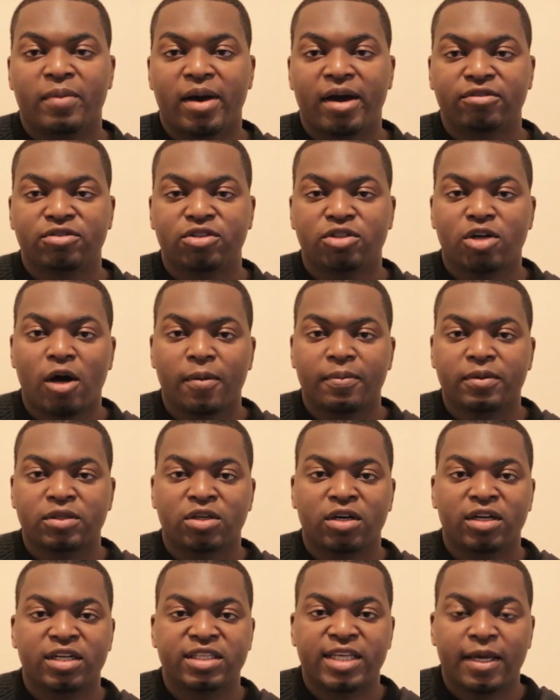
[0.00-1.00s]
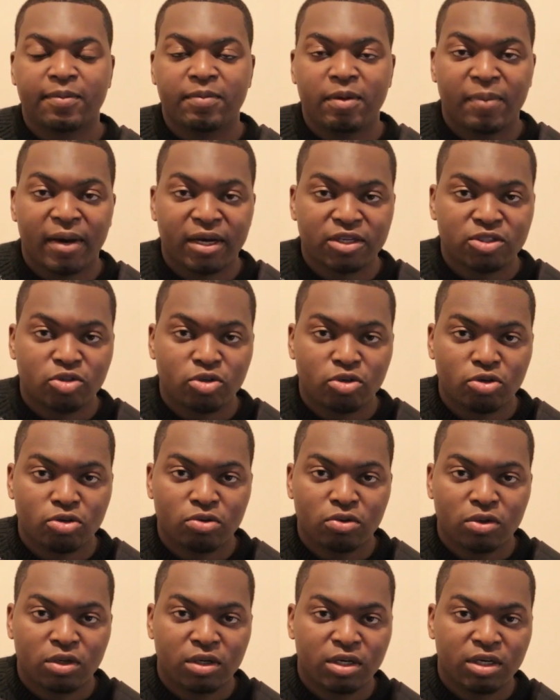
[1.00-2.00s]
F sharp is going to take me back to
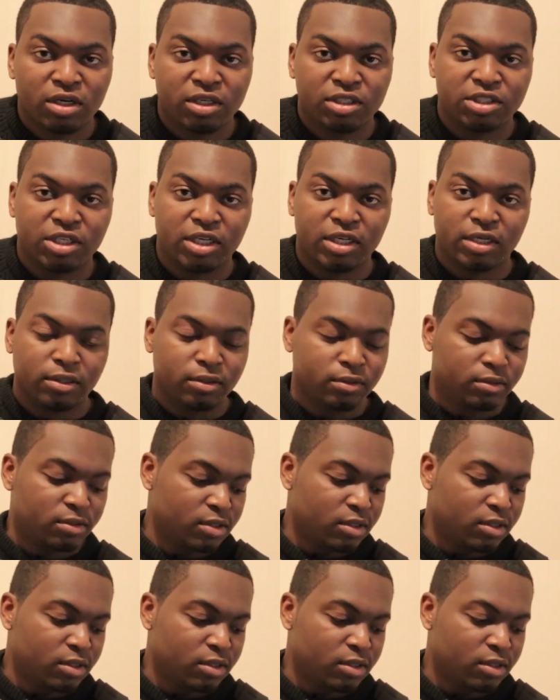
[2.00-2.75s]
G.